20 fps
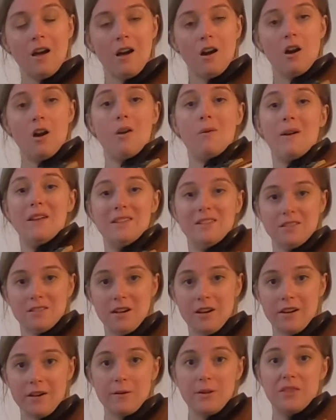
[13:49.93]
Always
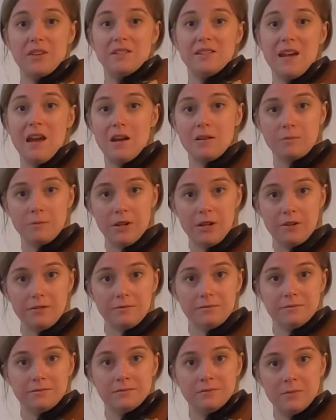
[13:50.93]
starting with the down bow
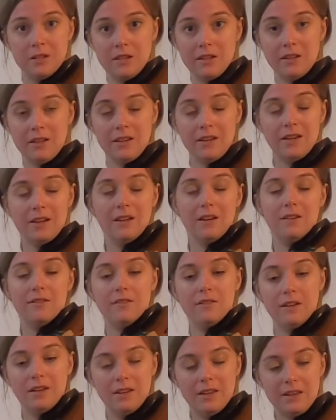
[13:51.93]

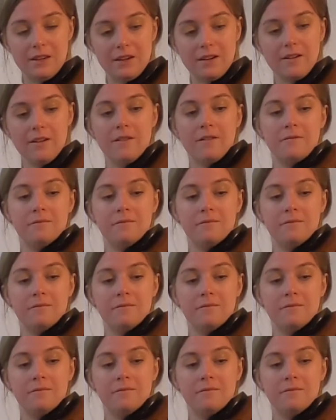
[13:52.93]
here.